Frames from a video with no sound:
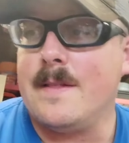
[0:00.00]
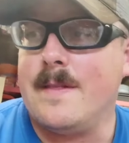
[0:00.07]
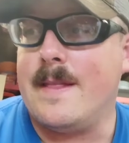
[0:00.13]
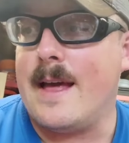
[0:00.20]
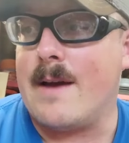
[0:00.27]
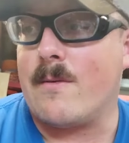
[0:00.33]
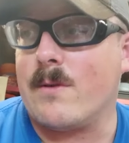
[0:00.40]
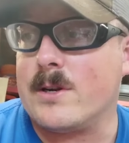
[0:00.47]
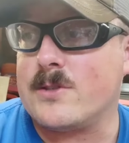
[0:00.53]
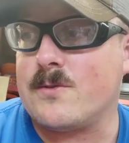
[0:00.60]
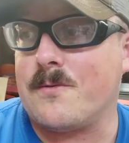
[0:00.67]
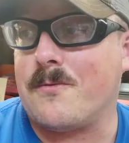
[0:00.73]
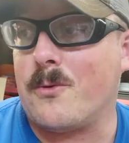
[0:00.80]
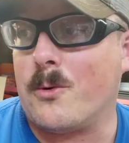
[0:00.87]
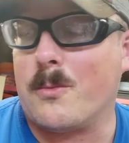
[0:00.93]
that rust
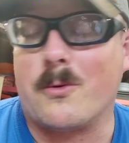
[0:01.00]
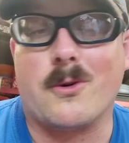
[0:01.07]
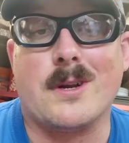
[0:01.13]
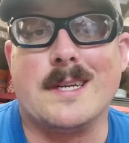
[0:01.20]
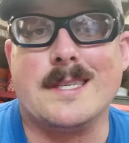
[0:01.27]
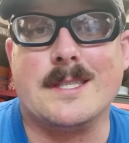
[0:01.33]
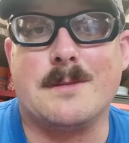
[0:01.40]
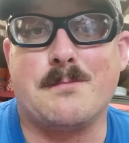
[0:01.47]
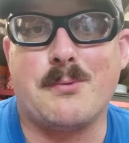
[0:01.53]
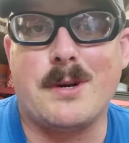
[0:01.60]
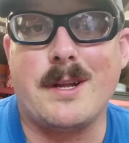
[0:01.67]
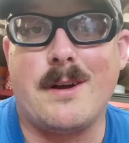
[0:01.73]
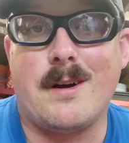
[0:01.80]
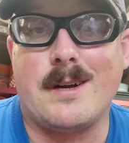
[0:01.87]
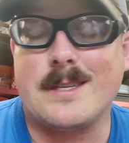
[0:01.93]
reformer is pretty
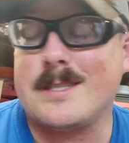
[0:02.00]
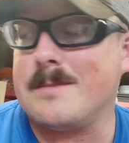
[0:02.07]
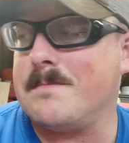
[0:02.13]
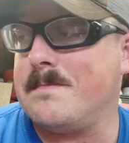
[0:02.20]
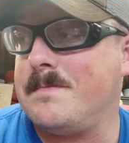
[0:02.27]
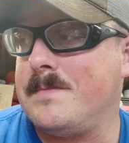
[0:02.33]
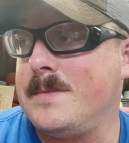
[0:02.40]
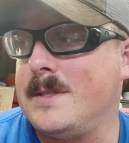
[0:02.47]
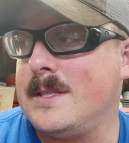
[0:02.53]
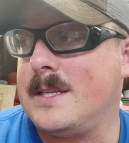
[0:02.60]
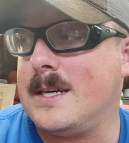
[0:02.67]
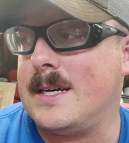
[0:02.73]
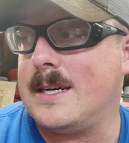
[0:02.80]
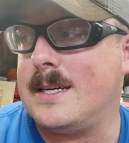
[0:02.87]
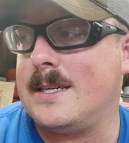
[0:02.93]
awesome.
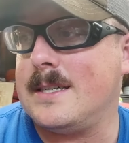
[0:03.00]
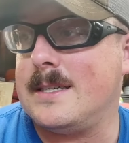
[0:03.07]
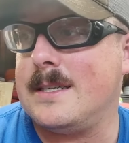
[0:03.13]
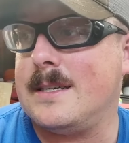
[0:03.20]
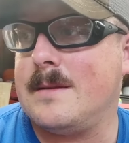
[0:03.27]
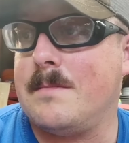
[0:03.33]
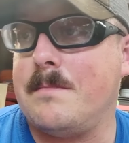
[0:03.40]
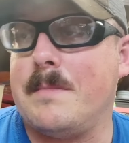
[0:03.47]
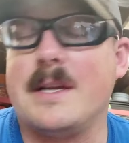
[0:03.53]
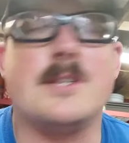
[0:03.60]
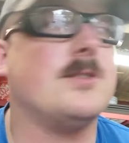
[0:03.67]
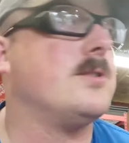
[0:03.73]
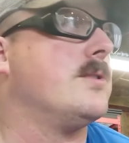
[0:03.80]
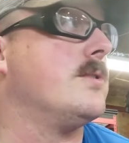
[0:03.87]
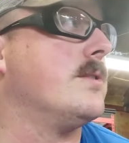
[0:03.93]
Uh, make
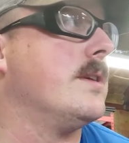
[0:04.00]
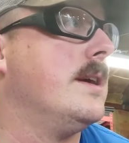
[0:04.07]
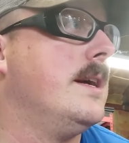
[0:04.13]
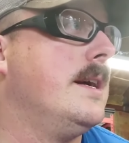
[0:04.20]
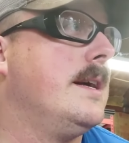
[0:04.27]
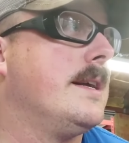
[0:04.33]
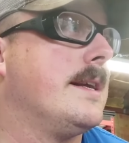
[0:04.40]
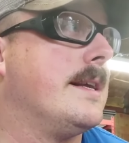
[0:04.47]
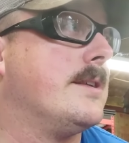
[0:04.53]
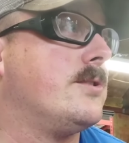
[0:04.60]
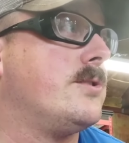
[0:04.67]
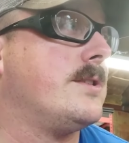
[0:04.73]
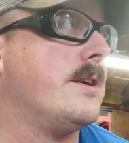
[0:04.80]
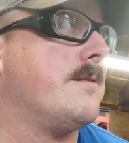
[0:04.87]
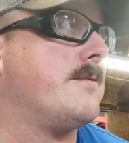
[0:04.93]
sure Get
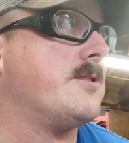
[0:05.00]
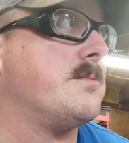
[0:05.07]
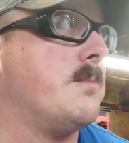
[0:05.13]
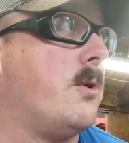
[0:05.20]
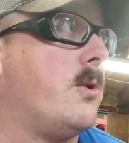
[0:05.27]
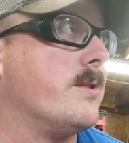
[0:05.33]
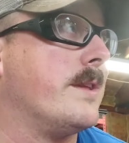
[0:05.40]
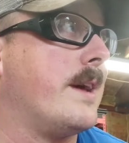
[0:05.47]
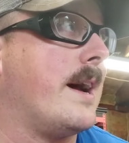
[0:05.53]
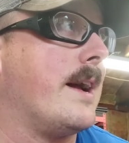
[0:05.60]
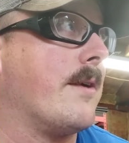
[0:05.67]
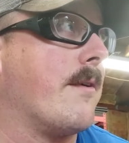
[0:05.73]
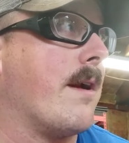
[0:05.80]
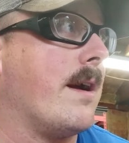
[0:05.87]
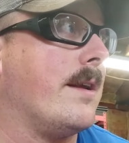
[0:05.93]
yourself a small die
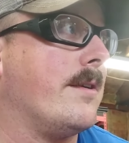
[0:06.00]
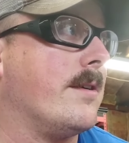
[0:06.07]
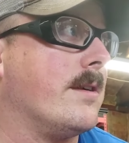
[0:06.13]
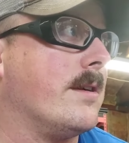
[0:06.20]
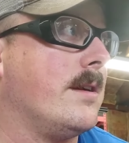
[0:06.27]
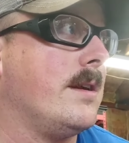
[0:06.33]
grinder.